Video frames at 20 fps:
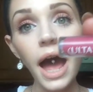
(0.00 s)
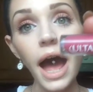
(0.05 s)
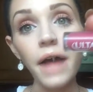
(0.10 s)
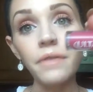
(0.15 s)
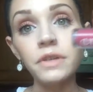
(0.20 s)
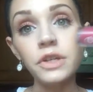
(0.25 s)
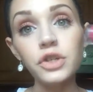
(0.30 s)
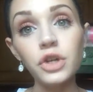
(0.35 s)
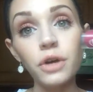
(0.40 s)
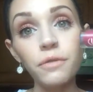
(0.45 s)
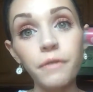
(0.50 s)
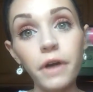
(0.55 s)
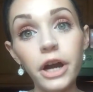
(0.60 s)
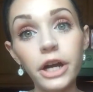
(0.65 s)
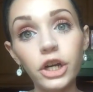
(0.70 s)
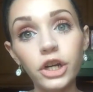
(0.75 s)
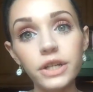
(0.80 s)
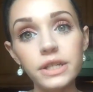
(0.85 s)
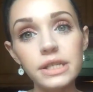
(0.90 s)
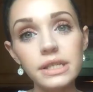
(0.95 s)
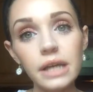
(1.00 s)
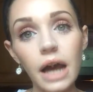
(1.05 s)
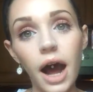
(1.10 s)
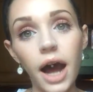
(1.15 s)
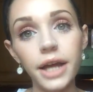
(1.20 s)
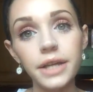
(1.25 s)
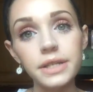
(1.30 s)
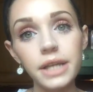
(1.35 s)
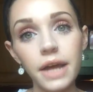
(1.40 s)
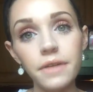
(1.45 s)
And these are a very good
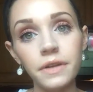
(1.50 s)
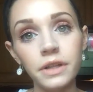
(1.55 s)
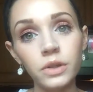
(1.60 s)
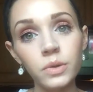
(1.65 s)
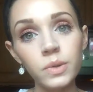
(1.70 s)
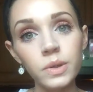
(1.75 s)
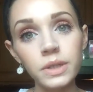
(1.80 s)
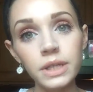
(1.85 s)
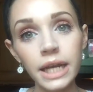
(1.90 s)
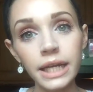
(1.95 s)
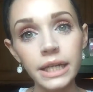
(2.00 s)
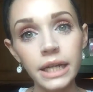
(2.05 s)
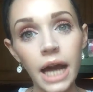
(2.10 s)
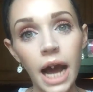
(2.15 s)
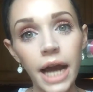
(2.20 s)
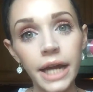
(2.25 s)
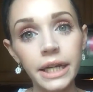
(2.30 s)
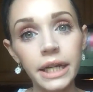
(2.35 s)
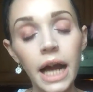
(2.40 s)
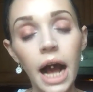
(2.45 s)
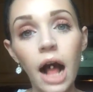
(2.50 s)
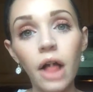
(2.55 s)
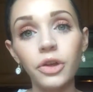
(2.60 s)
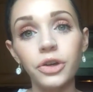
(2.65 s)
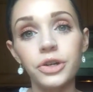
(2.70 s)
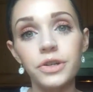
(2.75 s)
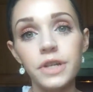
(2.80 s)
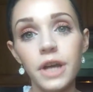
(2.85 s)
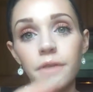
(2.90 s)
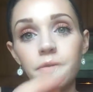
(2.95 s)
size. I think this was like
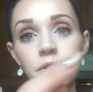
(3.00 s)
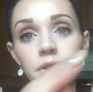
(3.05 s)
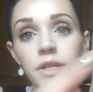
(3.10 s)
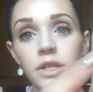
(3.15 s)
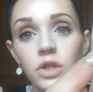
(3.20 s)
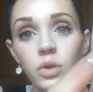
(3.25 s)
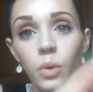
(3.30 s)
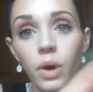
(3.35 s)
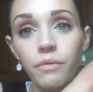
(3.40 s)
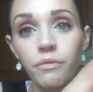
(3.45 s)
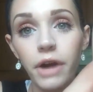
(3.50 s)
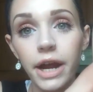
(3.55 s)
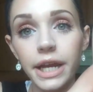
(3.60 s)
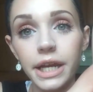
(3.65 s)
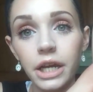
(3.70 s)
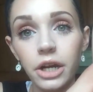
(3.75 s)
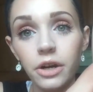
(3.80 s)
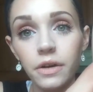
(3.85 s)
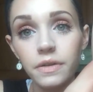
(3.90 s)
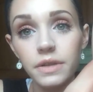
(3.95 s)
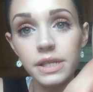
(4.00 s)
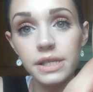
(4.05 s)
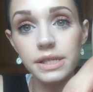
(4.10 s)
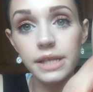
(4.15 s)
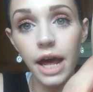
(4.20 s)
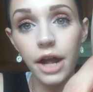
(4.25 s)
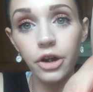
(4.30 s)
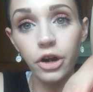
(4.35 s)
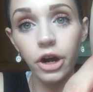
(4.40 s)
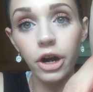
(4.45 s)
$9, and this is the one right here in the
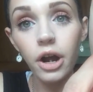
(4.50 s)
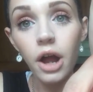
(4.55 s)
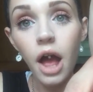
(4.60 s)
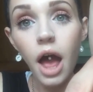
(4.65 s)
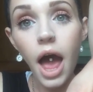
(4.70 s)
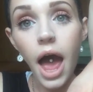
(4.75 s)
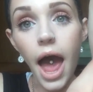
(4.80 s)
center.